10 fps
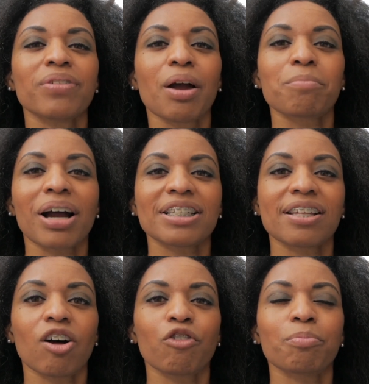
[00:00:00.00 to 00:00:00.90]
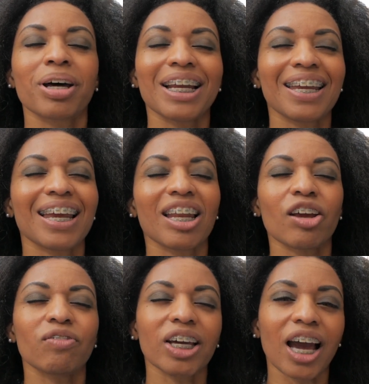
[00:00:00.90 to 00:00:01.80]
myself. But again,
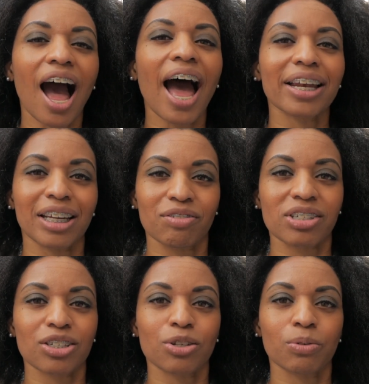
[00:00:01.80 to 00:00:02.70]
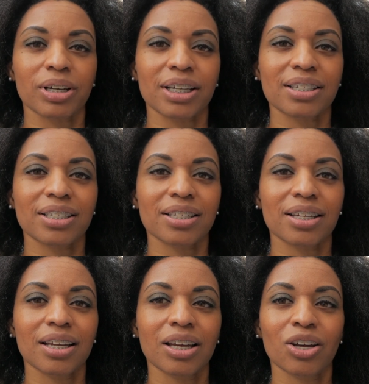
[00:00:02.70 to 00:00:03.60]
if God gives it to
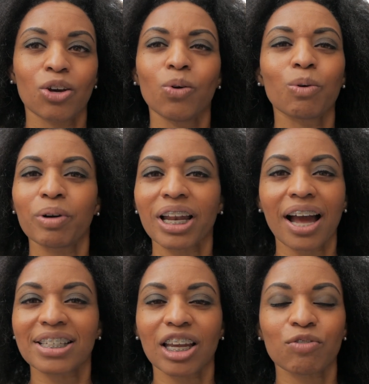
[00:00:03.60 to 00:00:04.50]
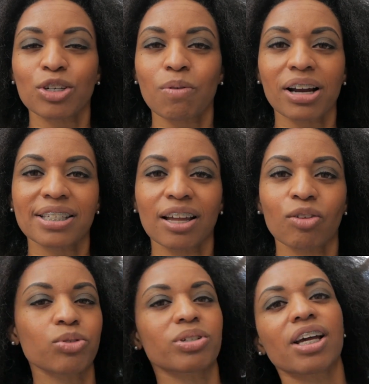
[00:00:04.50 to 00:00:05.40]
us, who are we not to give it to
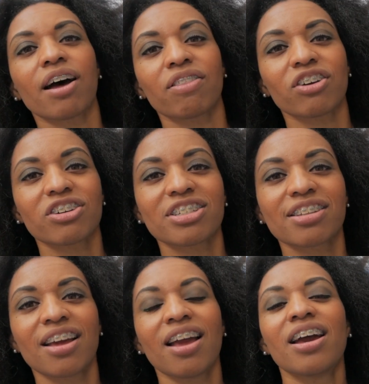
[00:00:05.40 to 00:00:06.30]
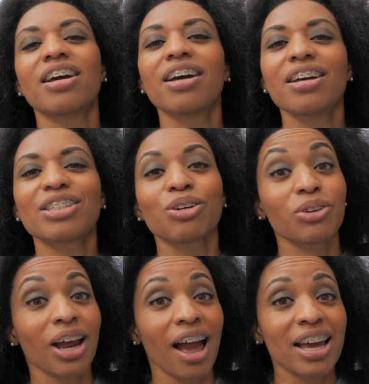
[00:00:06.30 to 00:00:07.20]
ourselves or to others? So
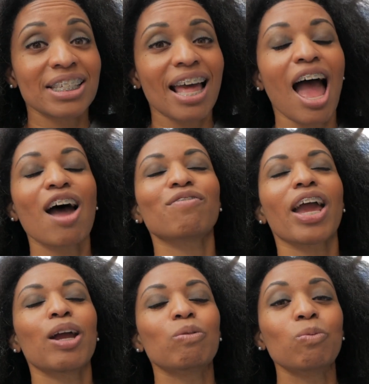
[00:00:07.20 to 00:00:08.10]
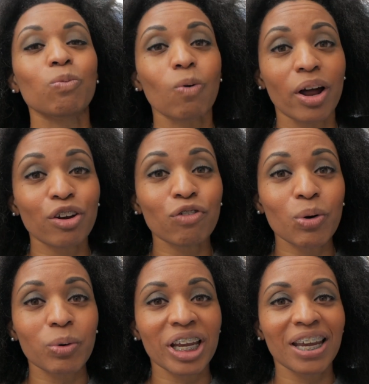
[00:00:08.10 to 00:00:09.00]
you guys have a wonderful
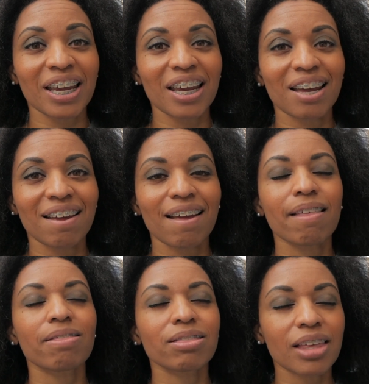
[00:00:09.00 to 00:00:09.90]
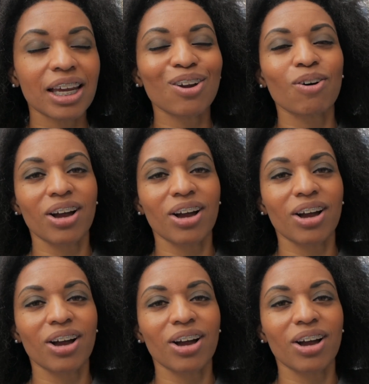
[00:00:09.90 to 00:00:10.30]
week. Think on